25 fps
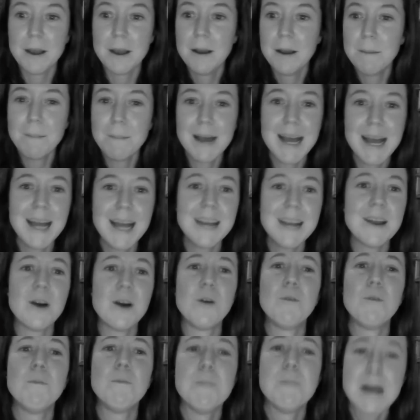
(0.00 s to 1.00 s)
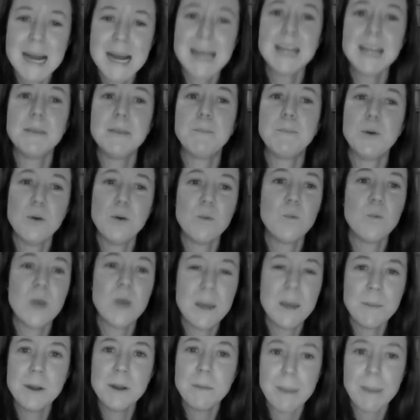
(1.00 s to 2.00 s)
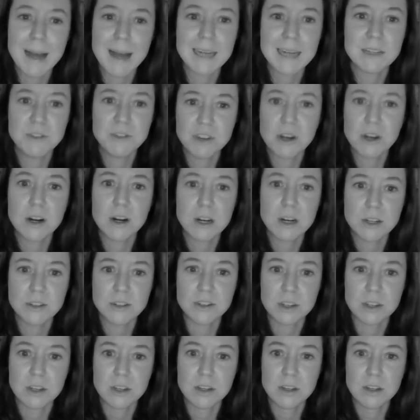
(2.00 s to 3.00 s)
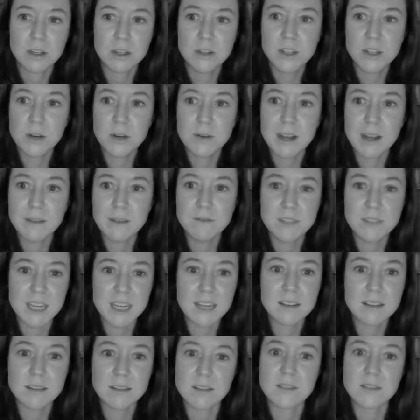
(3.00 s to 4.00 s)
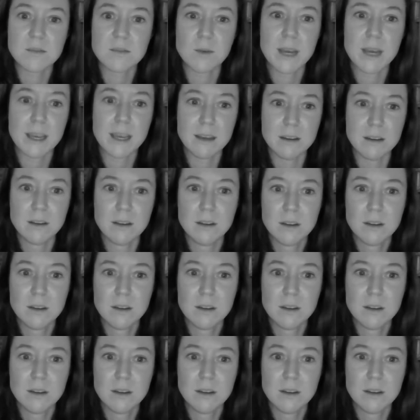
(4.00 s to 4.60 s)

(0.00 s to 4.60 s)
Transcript: Man, oh man, put women back in charge who don't have dicks to swing,